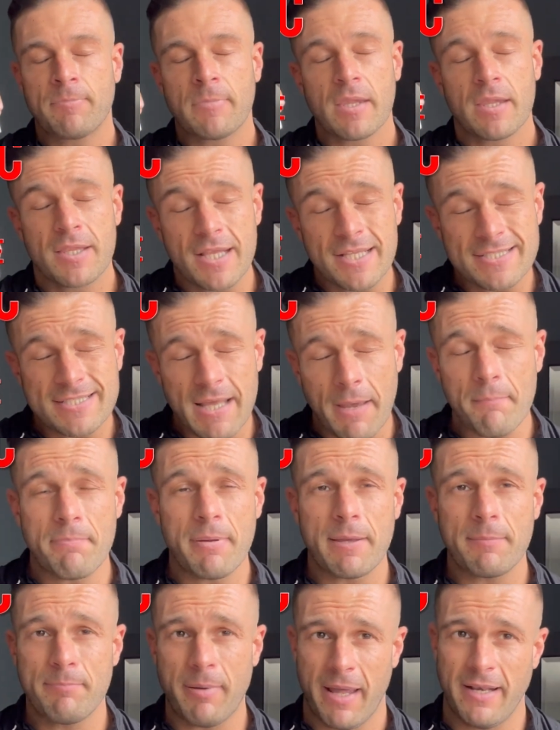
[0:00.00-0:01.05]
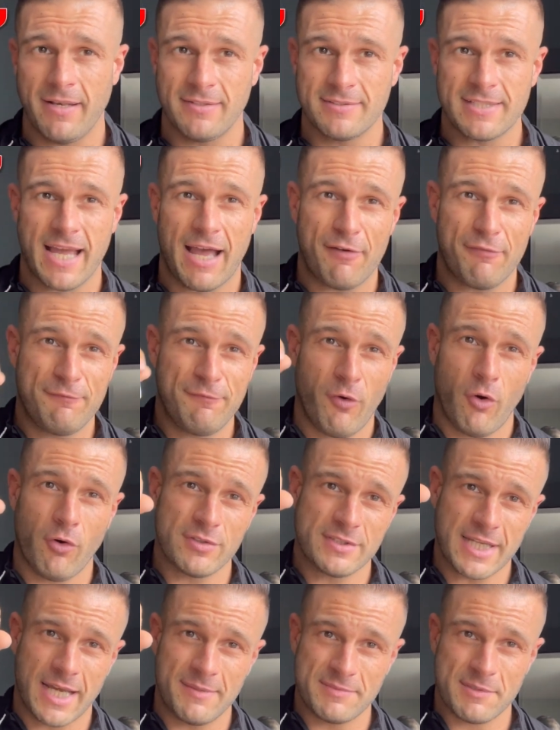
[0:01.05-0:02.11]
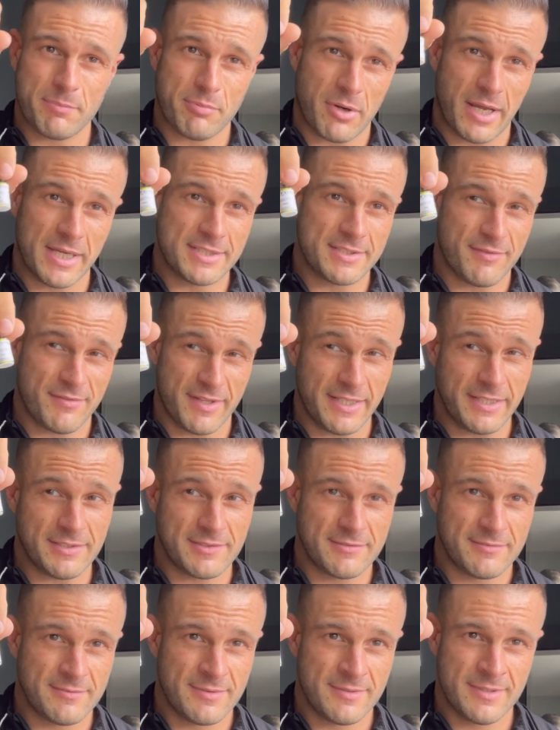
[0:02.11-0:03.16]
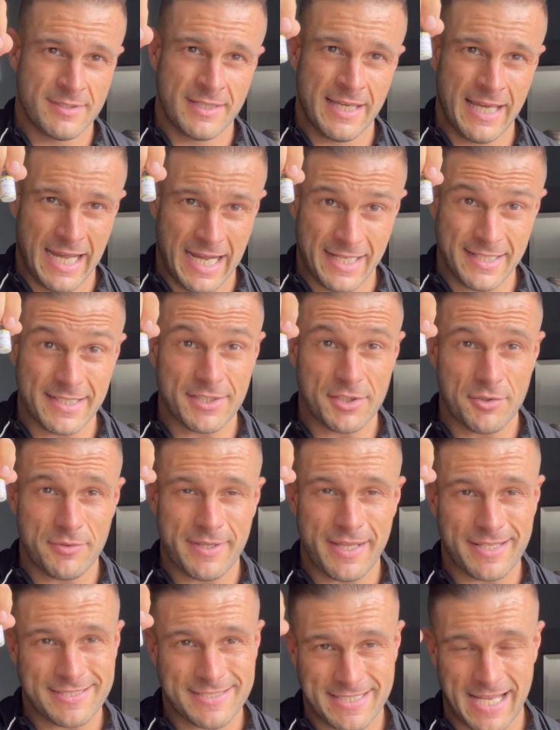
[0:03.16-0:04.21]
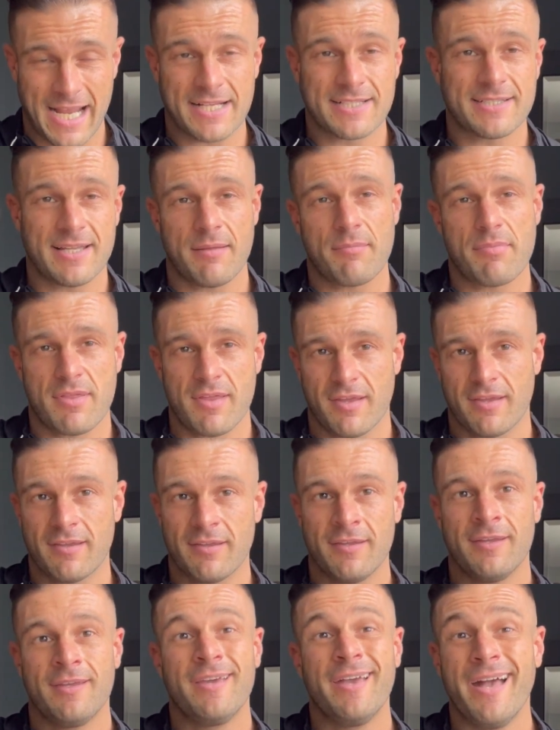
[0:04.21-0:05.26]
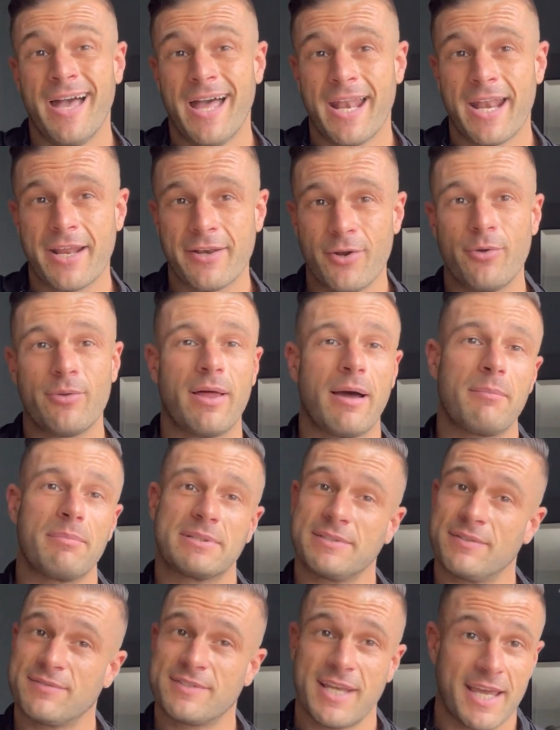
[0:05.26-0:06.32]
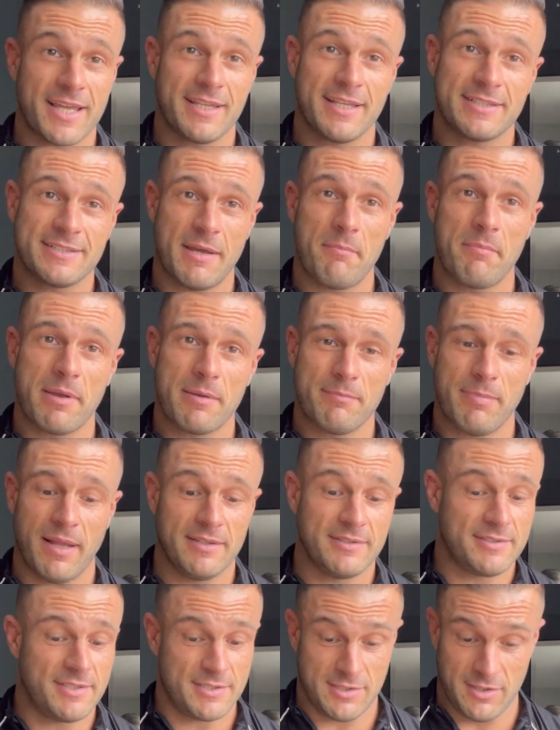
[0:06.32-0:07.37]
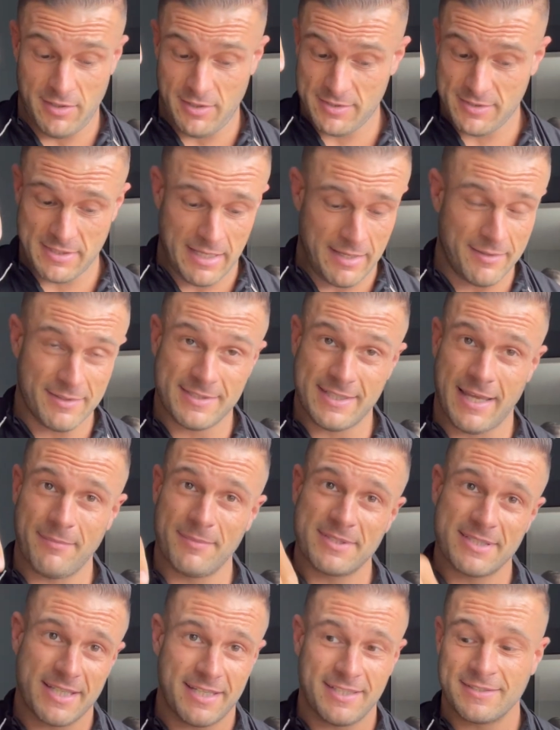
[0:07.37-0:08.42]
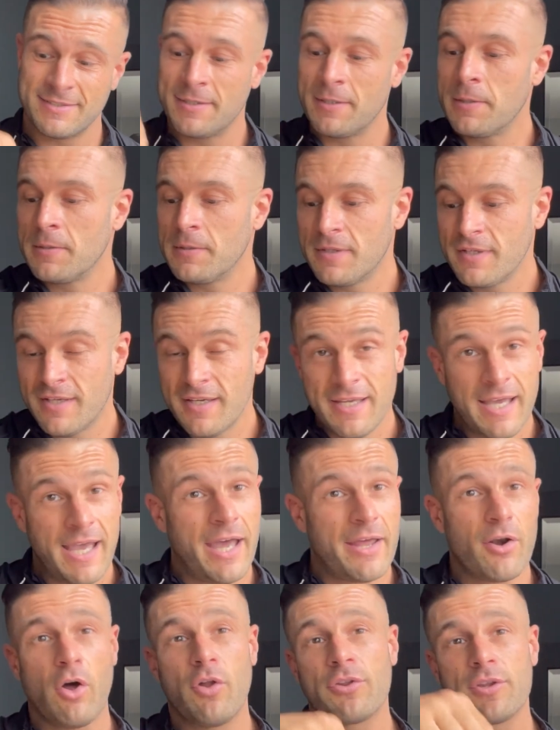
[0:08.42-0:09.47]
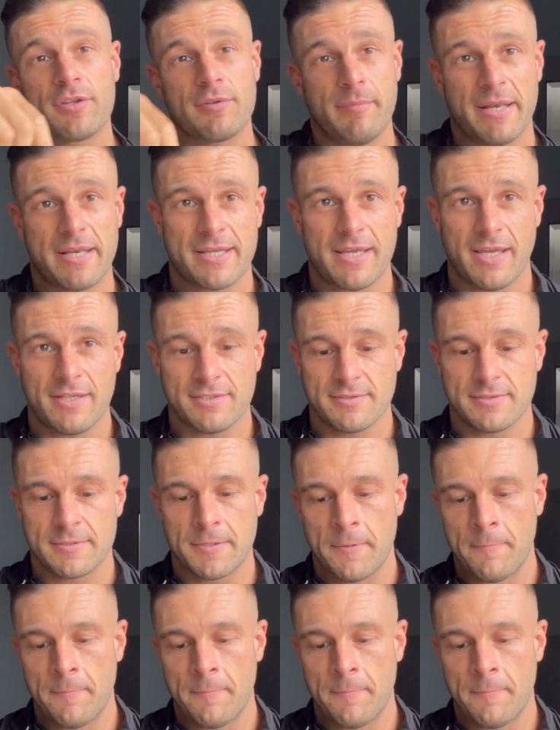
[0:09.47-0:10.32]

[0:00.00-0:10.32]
The ozempic pens are 4 times the price of these and they do the exact same thing. And I know that because taking the ozempic pens is a lot same as these and all the other medications.